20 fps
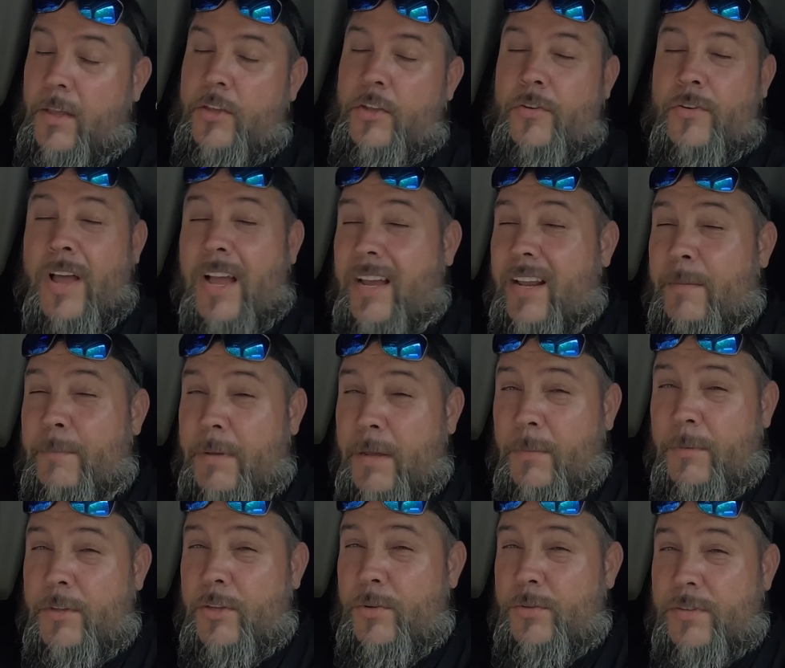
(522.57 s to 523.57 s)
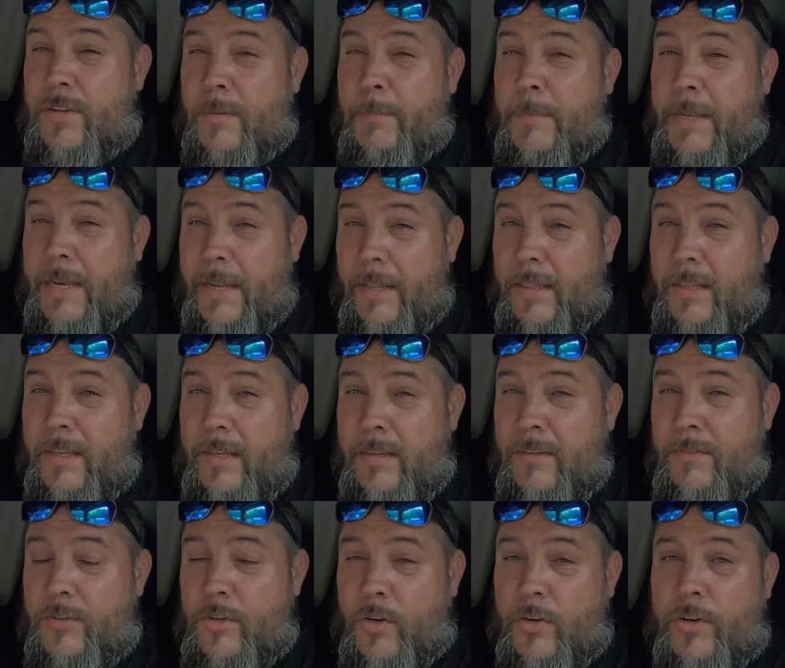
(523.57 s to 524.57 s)
You're not going to be able to use it immediately
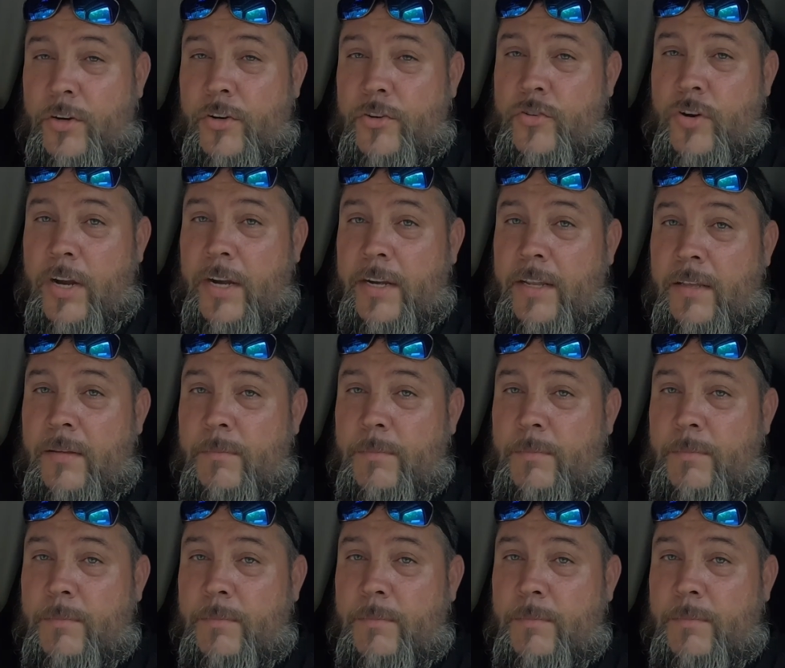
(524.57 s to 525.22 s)
during your training,